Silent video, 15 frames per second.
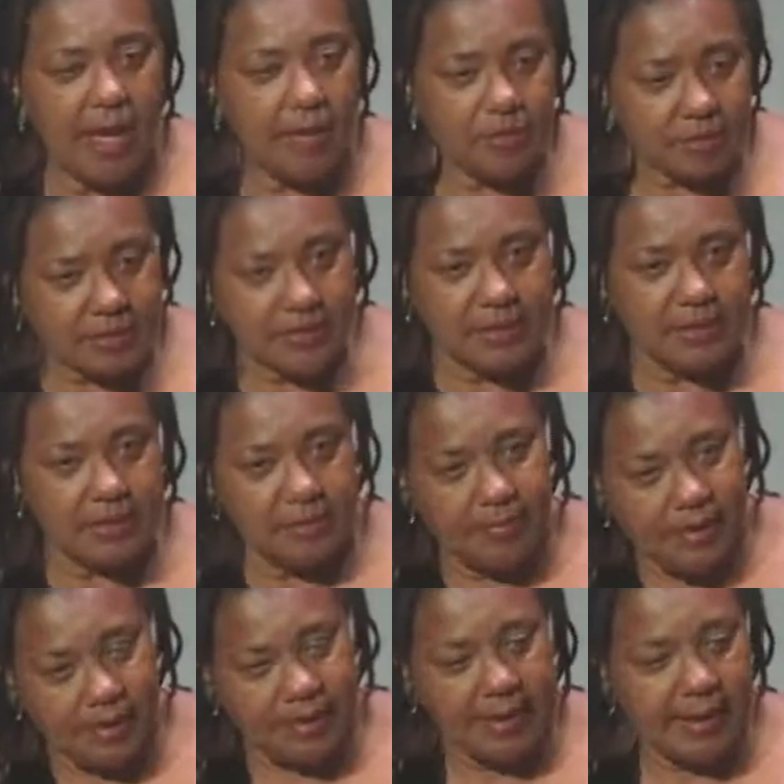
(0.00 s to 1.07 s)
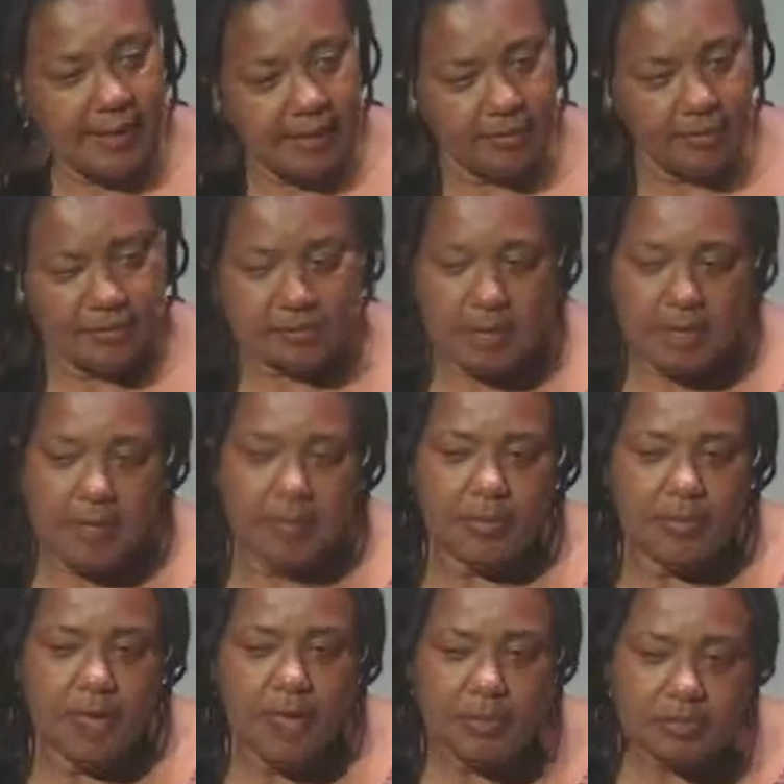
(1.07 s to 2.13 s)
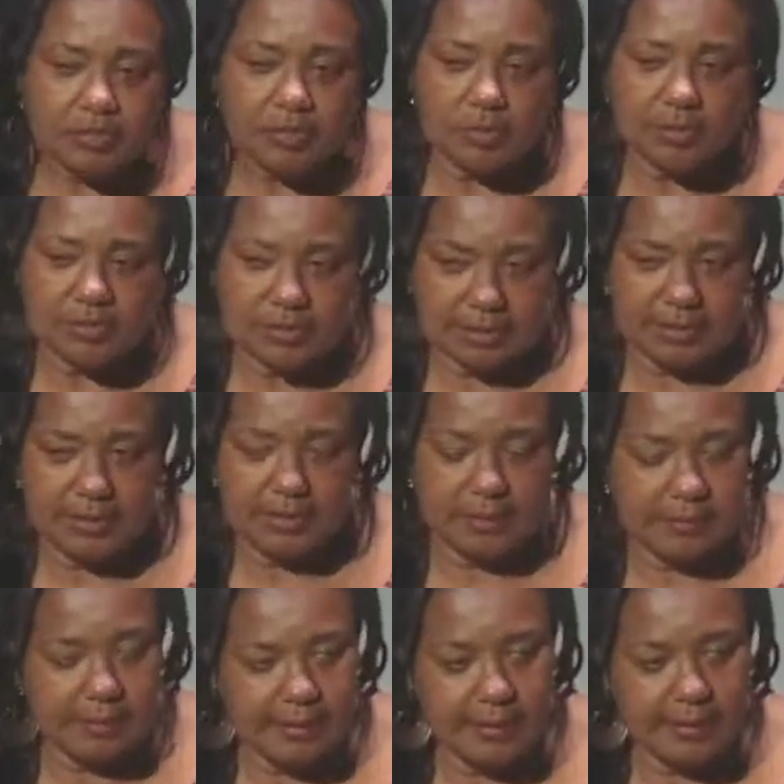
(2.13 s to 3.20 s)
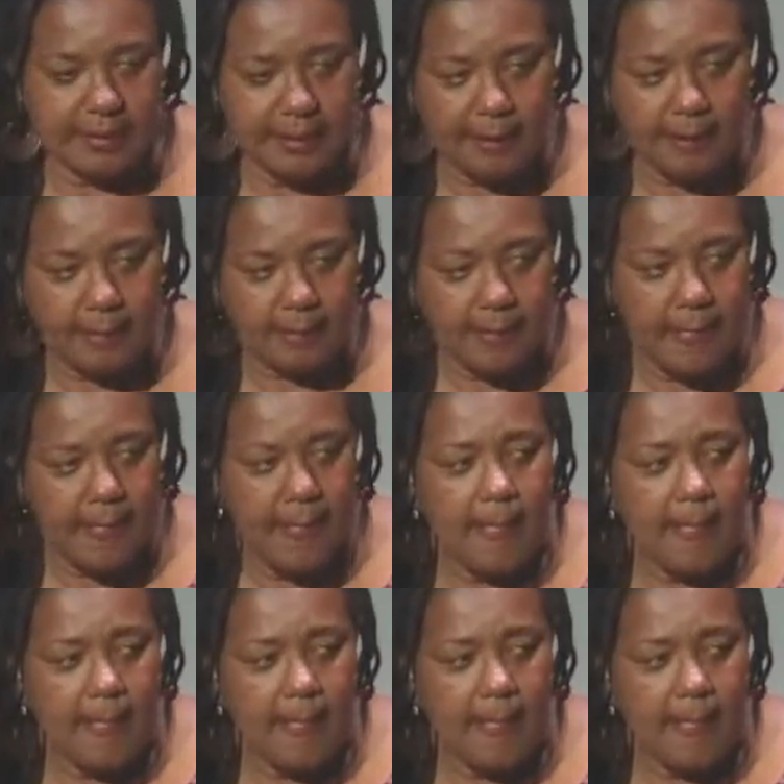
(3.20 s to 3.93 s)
I was thinking about a house, but I also was thinking about how